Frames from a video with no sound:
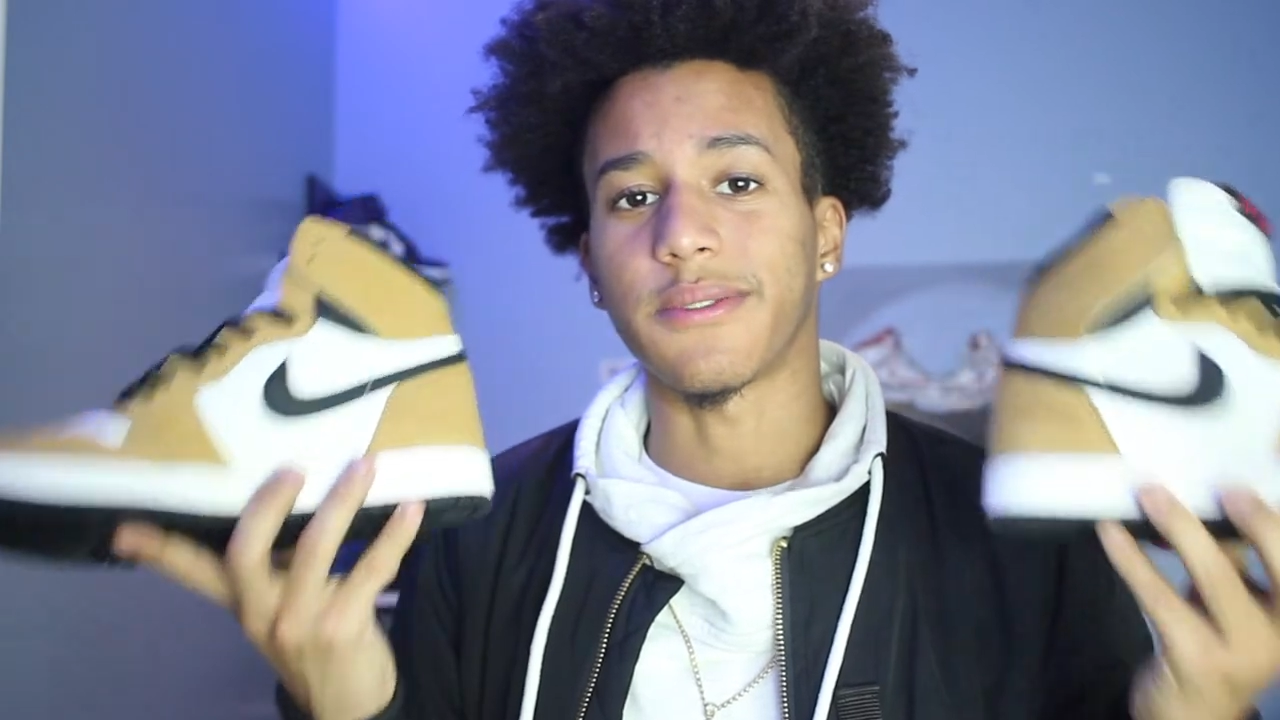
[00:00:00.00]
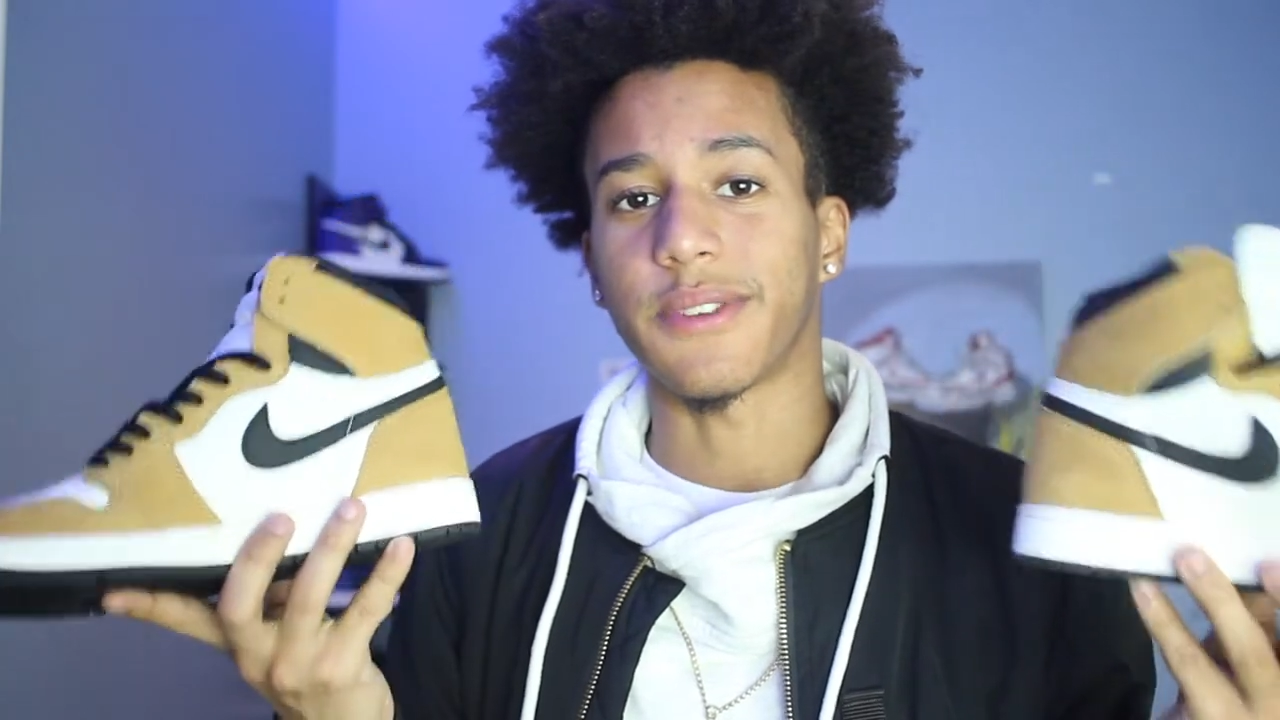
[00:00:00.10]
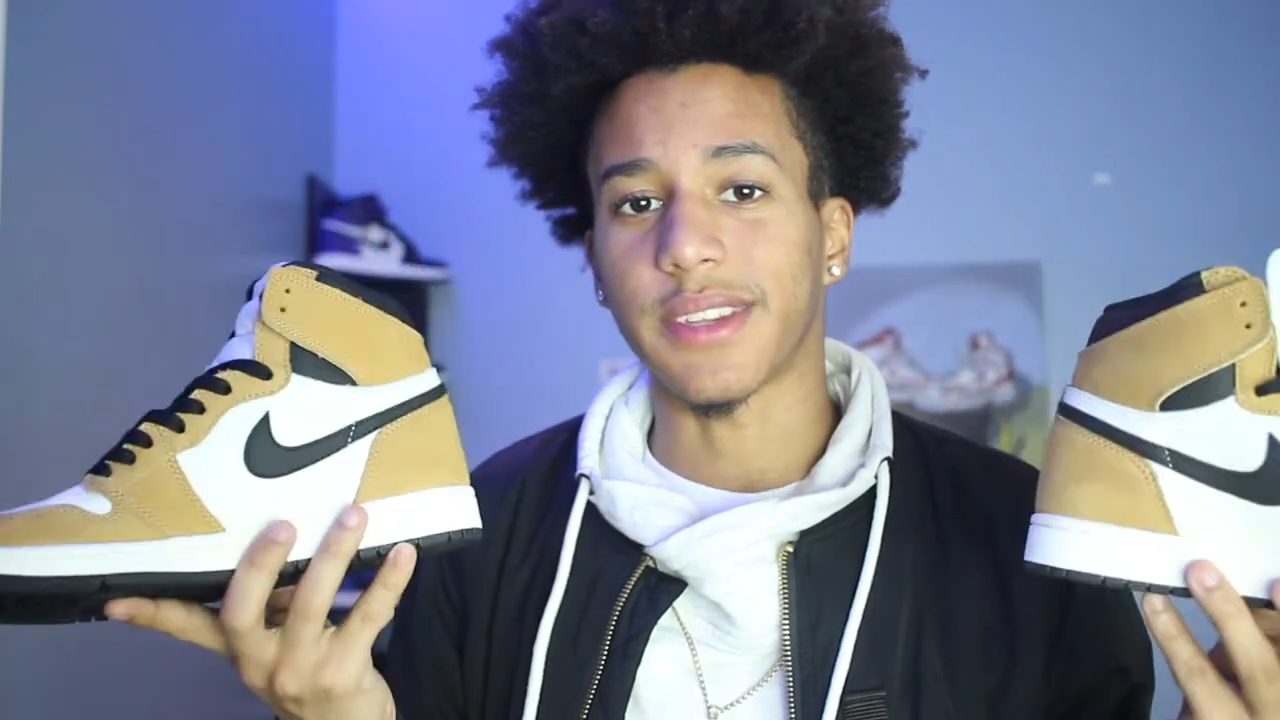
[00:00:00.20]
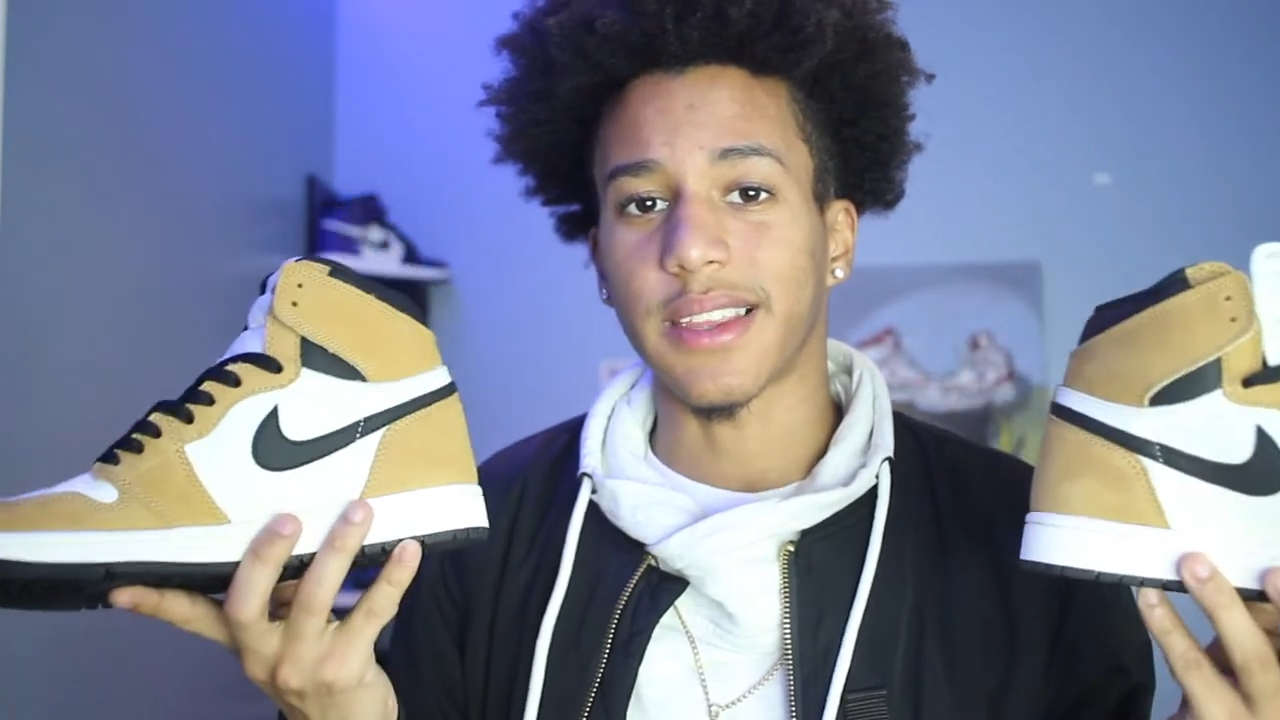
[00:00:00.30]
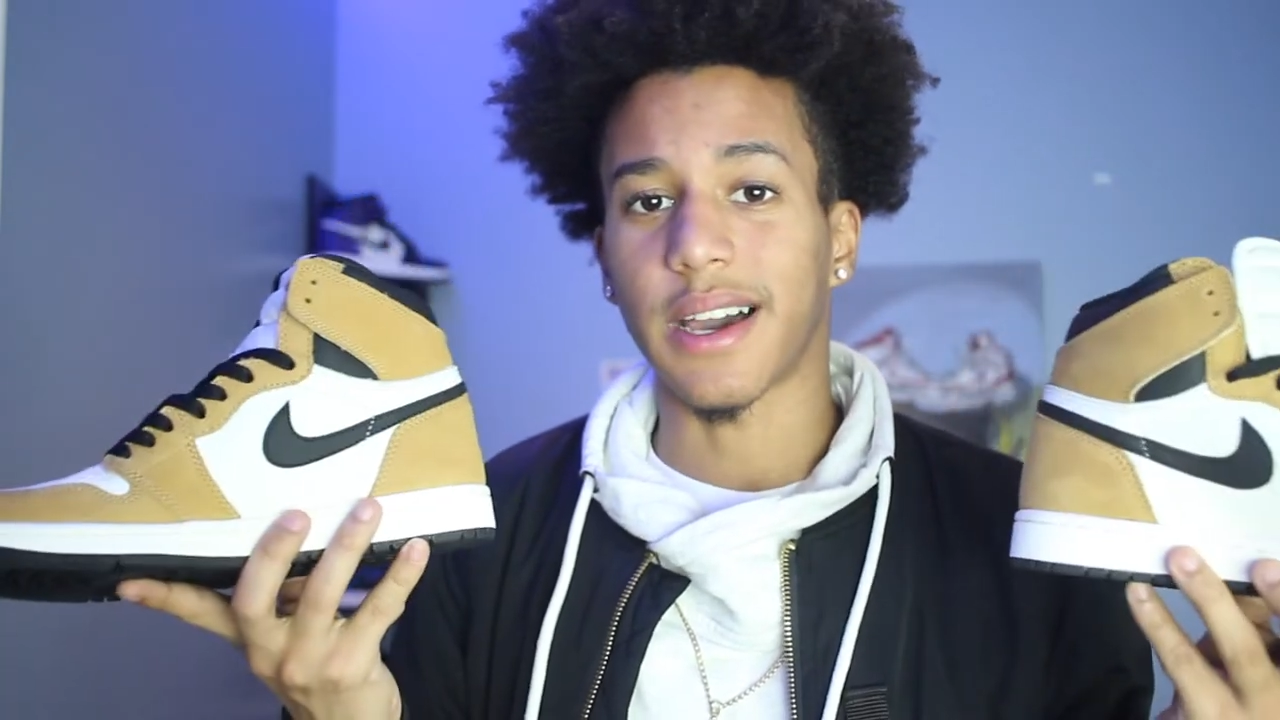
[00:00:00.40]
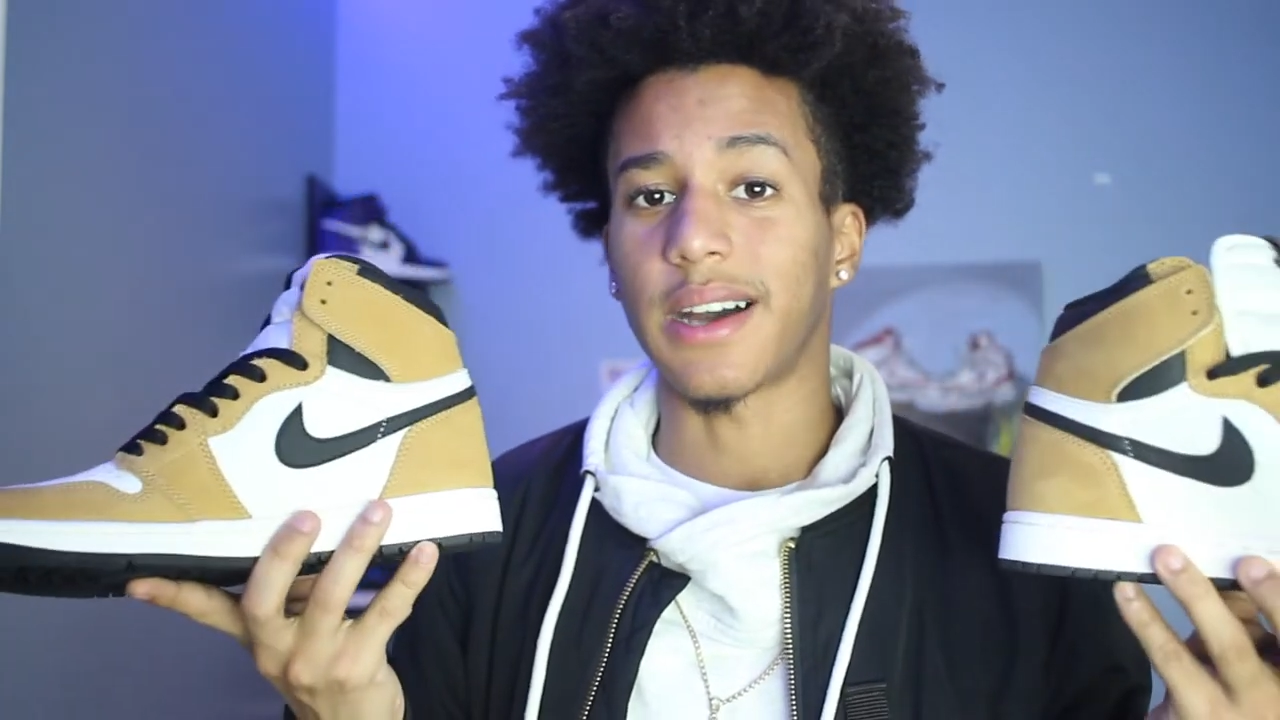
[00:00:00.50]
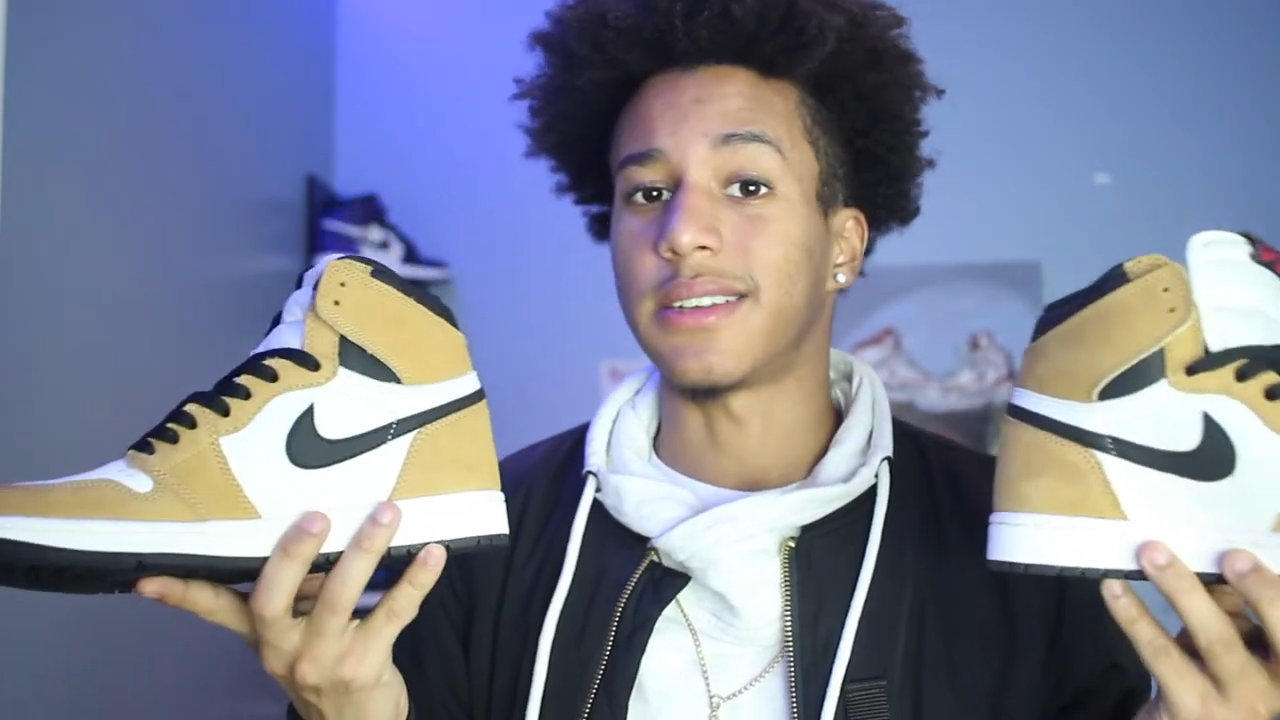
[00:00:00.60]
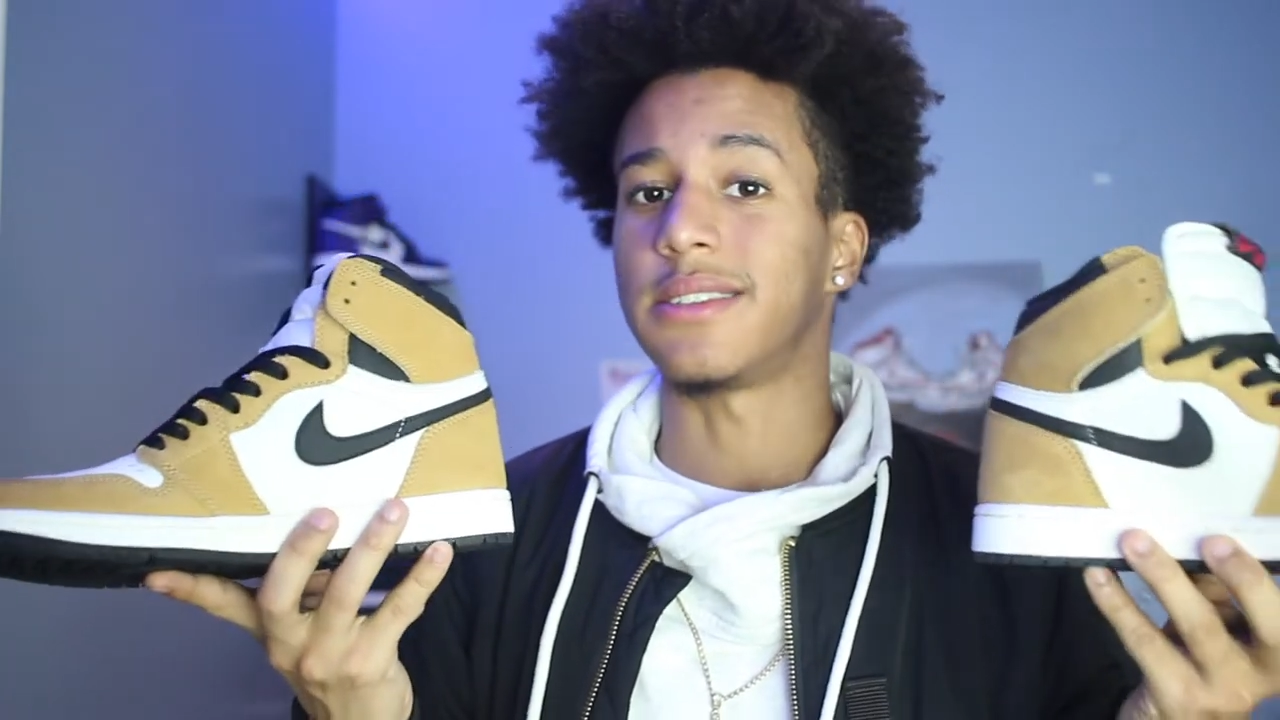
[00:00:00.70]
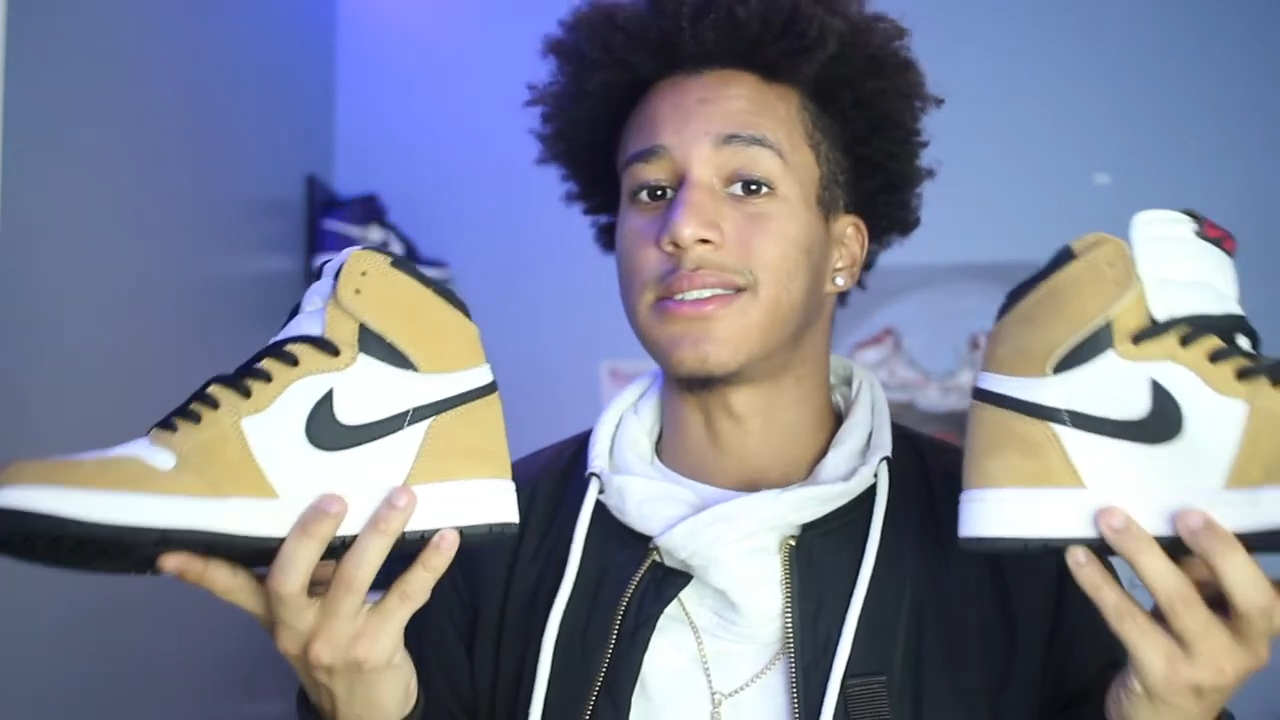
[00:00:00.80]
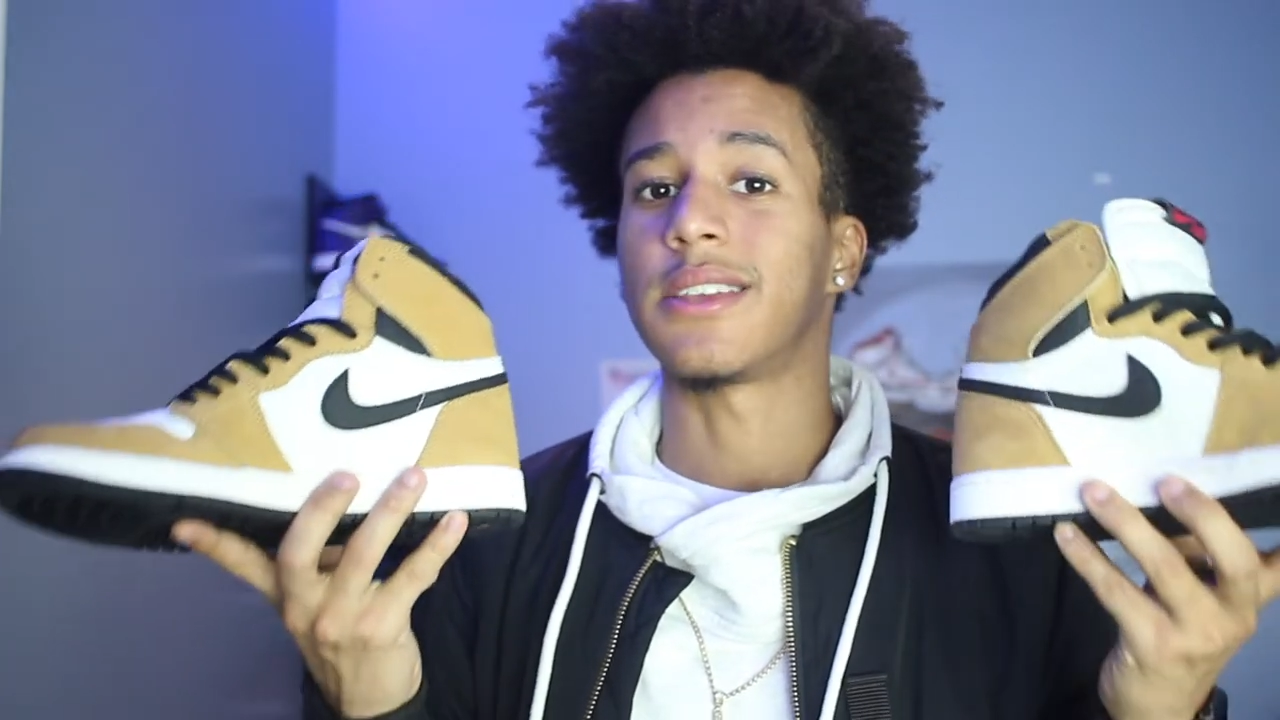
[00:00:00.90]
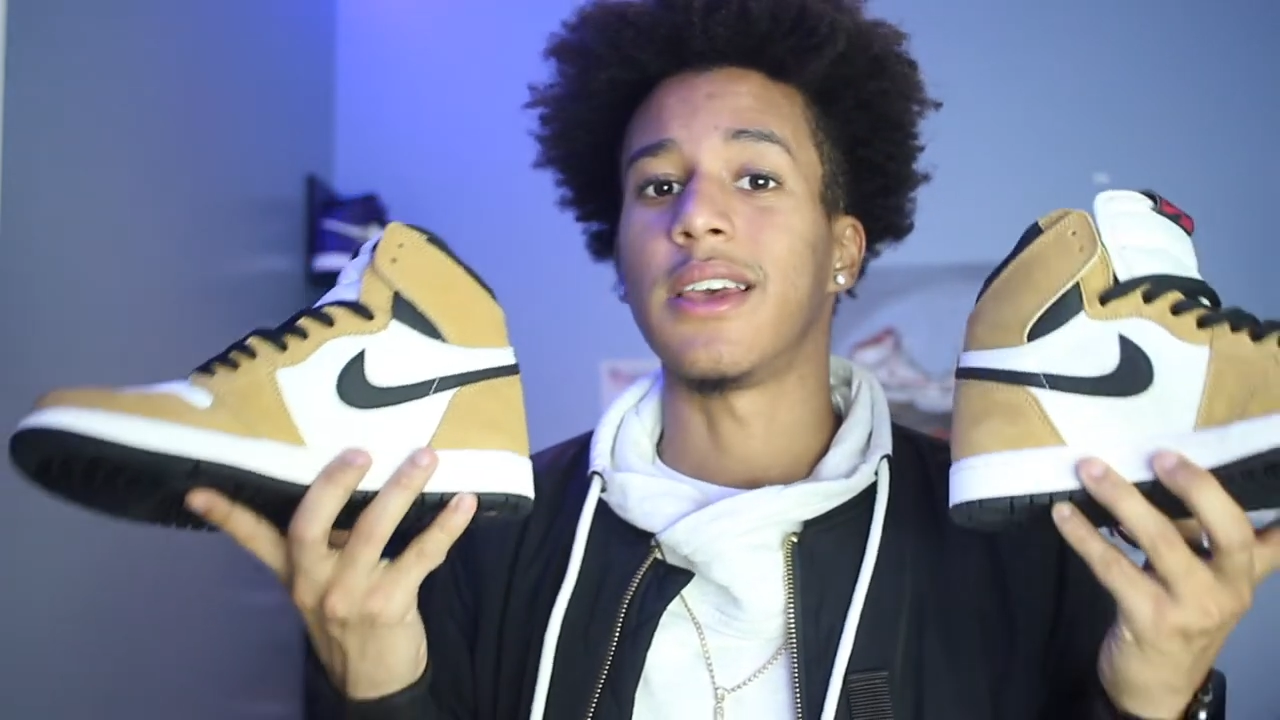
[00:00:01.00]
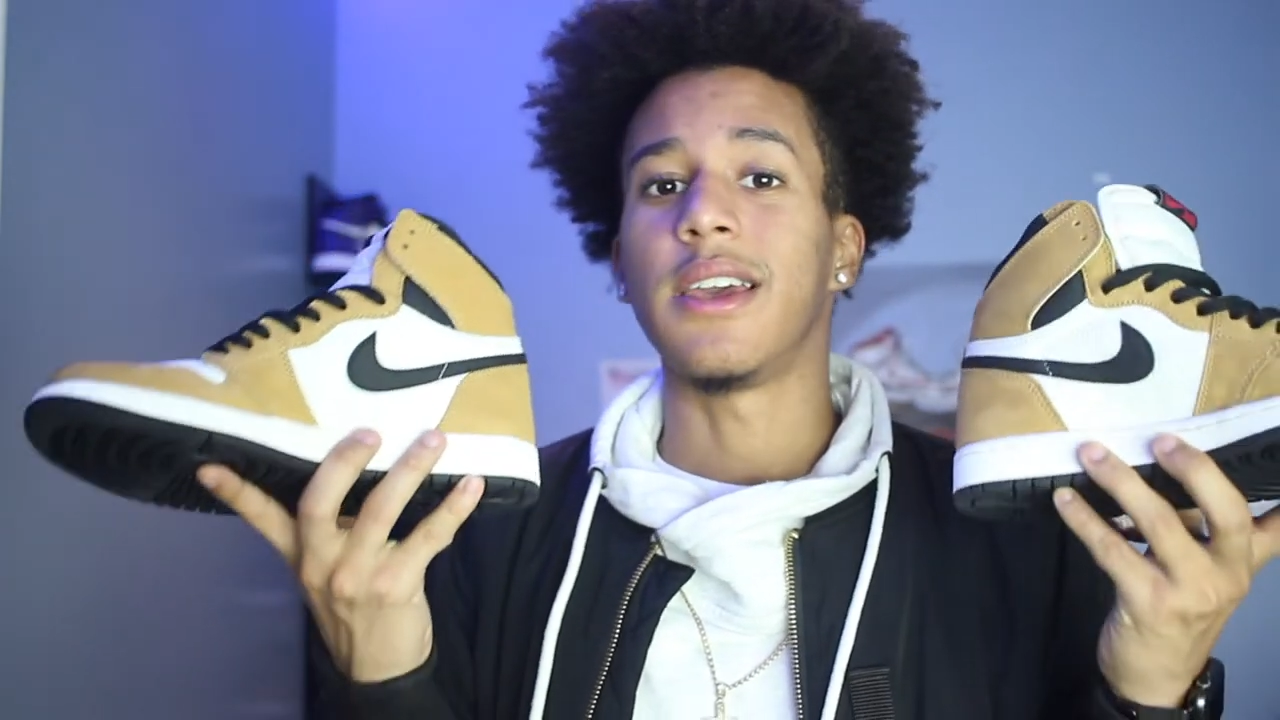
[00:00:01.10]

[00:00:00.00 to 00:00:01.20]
fifty dollars,